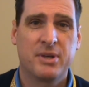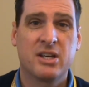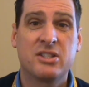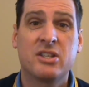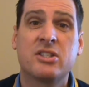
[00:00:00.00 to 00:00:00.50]

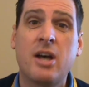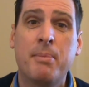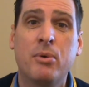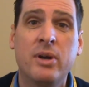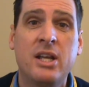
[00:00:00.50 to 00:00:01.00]
because the
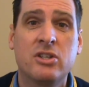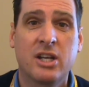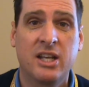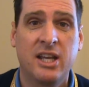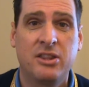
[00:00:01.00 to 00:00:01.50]
submarines
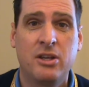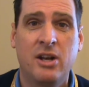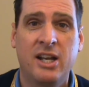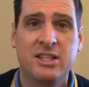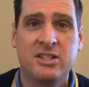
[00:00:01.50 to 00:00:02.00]
are going to get the
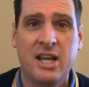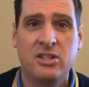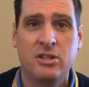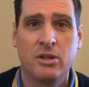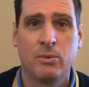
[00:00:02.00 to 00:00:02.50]
United
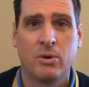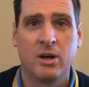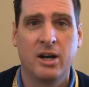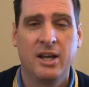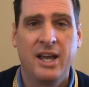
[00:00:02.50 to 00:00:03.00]
States in the
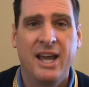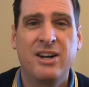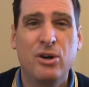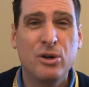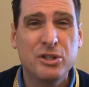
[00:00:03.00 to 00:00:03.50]
war.
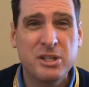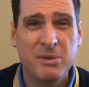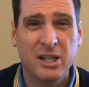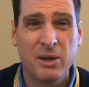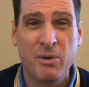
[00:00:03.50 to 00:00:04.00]
And
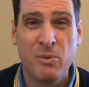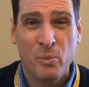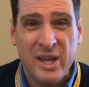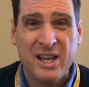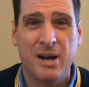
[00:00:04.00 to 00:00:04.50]
ultimately,
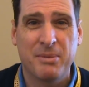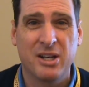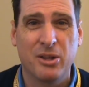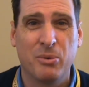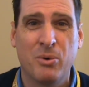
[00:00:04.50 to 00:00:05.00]
when we come
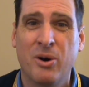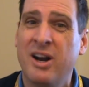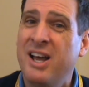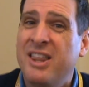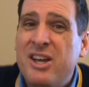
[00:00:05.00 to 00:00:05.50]
into the
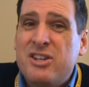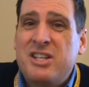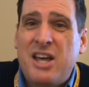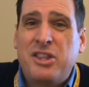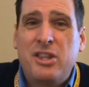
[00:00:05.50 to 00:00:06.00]
war,
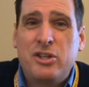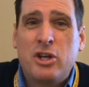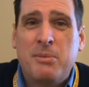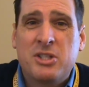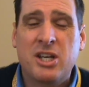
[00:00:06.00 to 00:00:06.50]
there's nothing the
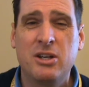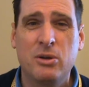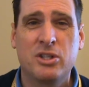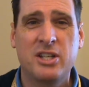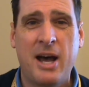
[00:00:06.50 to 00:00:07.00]
Germans can
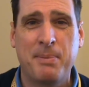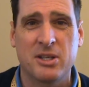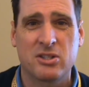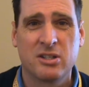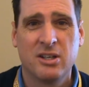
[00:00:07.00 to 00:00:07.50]
do to stop
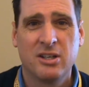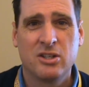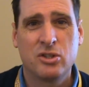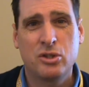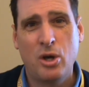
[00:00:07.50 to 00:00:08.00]
us.
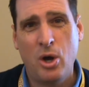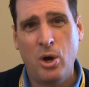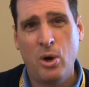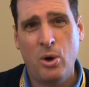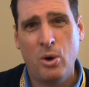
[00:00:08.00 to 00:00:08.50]

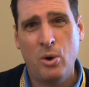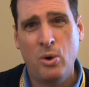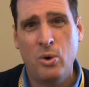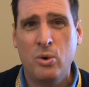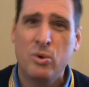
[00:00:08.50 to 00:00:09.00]

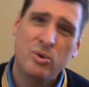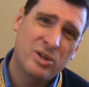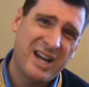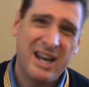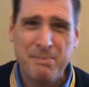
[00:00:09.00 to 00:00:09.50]

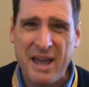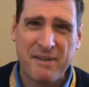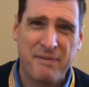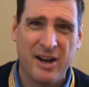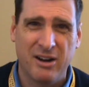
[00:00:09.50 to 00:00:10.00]
So, kind of
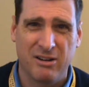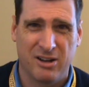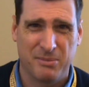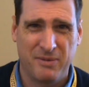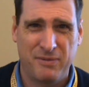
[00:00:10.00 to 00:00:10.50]
backfired
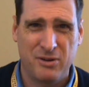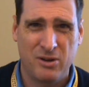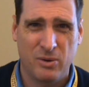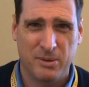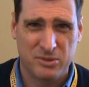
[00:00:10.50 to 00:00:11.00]
on them, if you
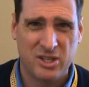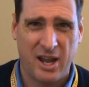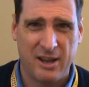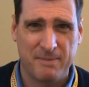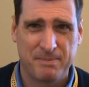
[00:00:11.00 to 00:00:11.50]
know what I'm
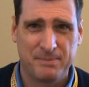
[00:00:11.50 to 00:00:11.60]
saying.